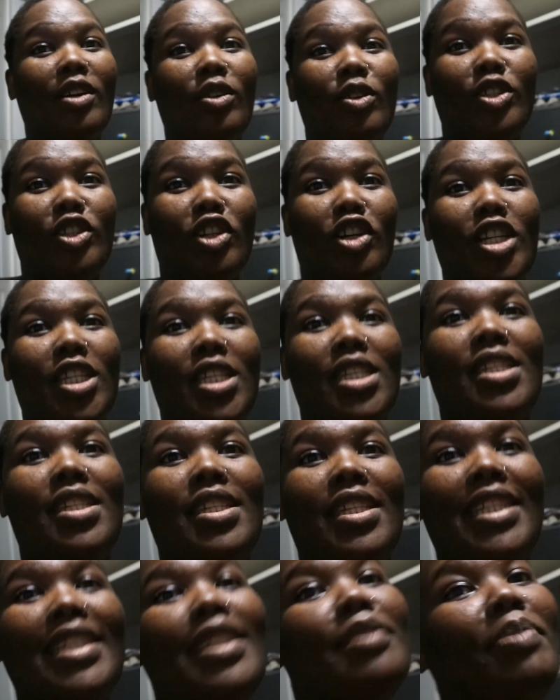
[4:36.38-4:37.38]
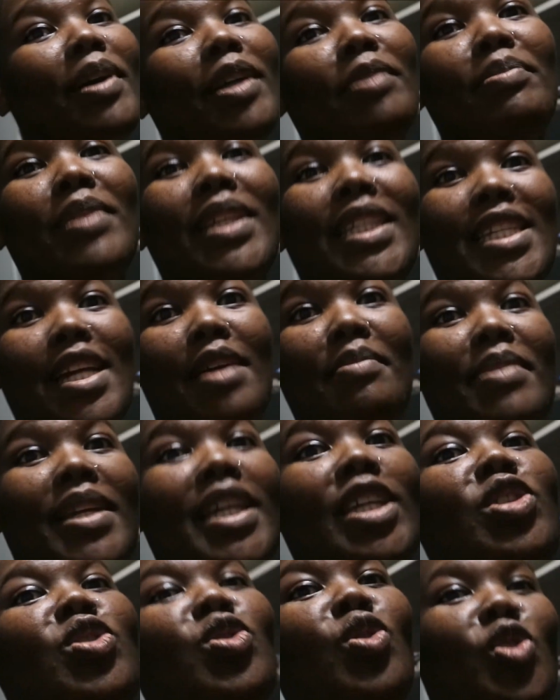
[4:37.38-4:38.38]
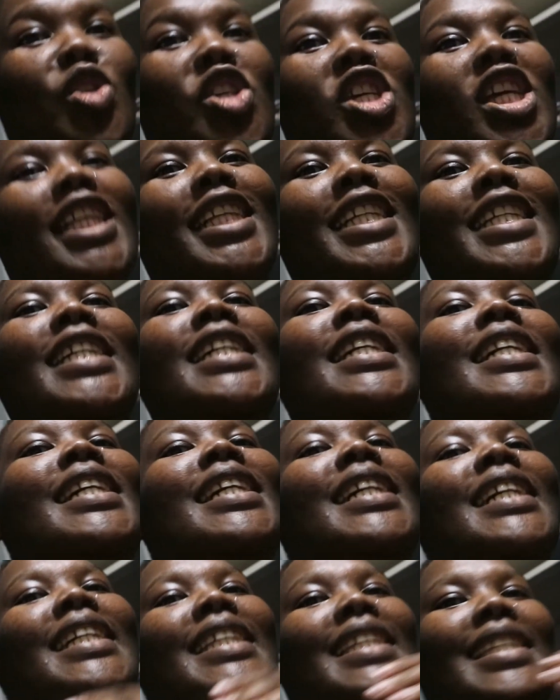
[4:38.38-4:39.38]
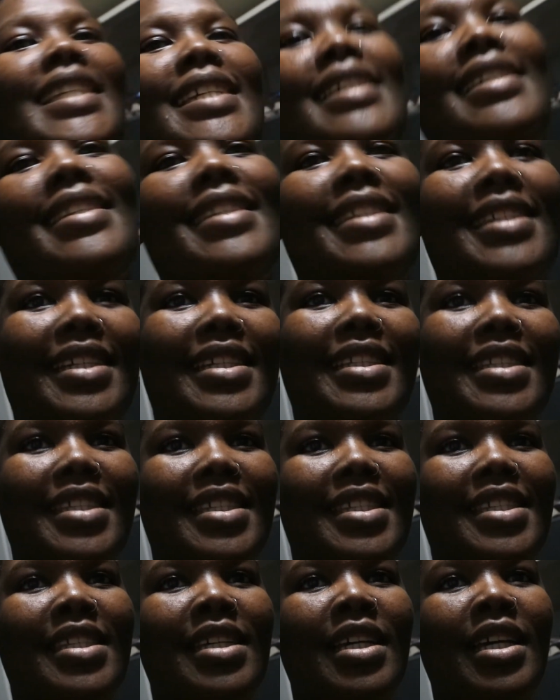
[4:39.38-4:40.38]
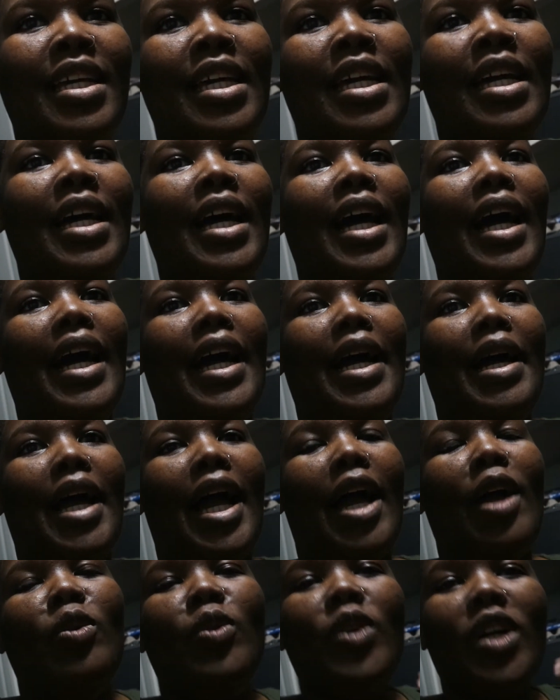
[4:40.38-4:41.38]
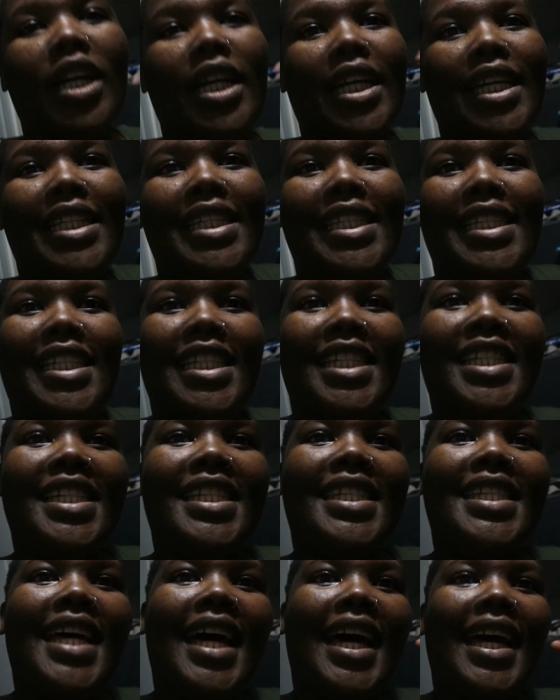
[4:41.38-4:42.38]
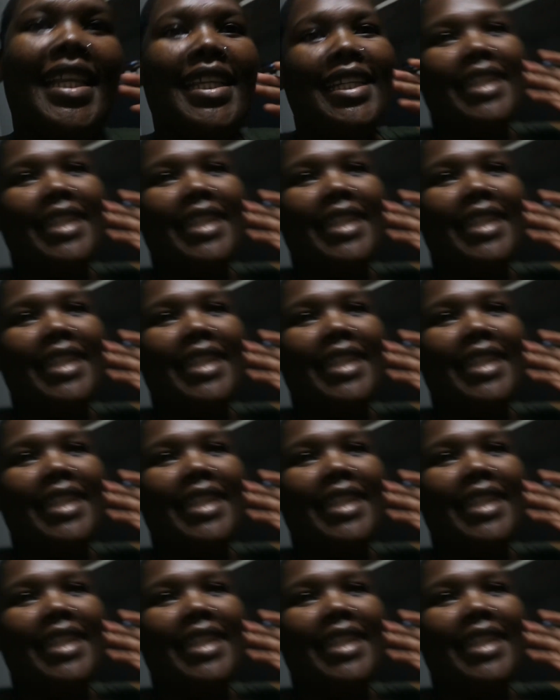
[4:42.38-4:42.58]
or not a department um, can socially distance. Uh, I work in digital.